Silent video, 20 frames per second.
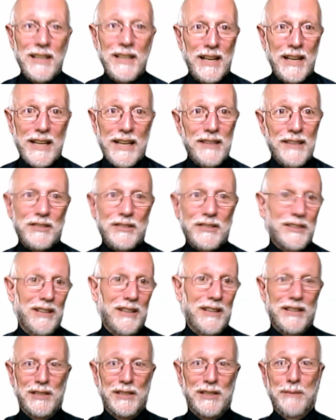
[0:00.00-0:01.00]
Again, there's
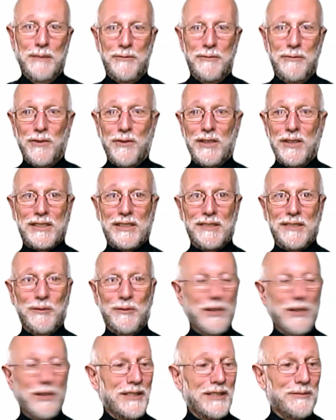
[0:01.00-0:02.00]
a tip for us,
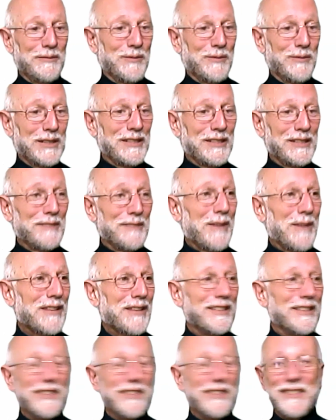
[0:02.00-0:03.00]
one that wasn't among
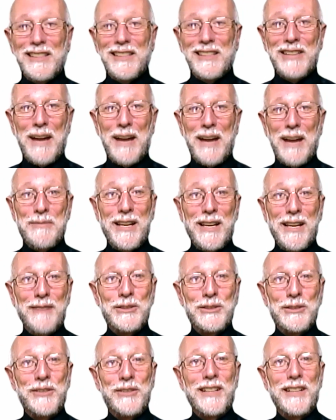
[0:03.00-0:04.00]
the top 10 I
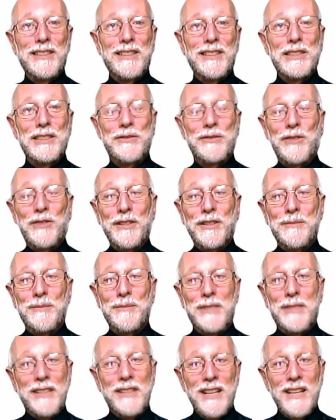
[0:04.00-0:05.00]
was trying to list for you,
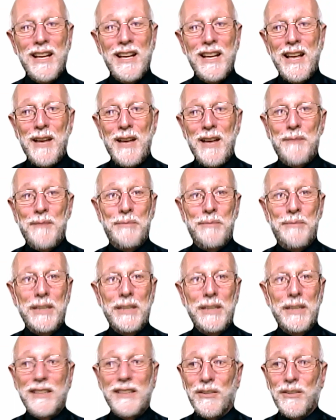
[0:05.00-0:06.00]
but
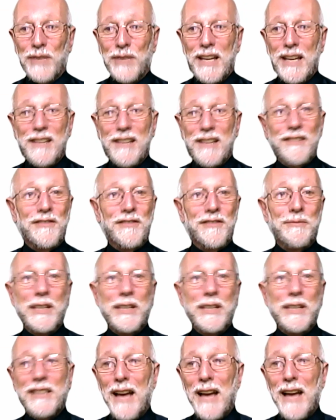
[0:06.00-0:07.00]
be creative,
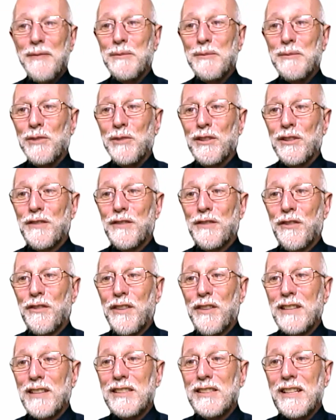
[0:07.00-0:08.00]
be adaptable, look for
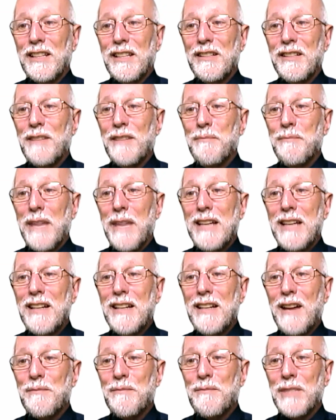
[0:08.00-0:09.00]
things that may
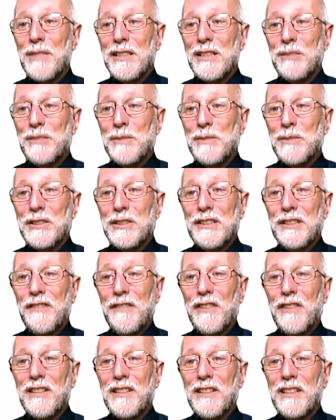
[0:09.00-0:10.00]
not be
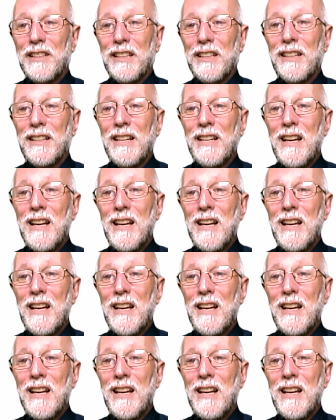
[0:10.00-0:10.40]
specifically